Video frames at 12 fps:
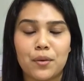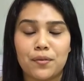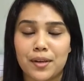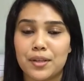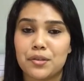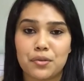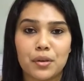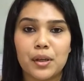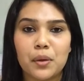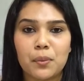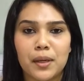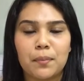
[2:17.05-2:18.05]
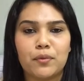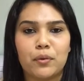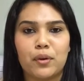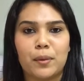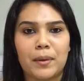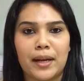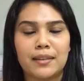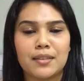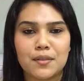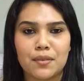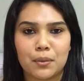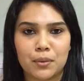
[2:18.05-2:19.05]
face really well before applying
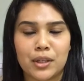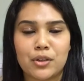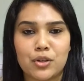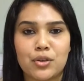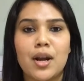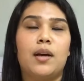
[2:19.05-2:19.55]
this foundation.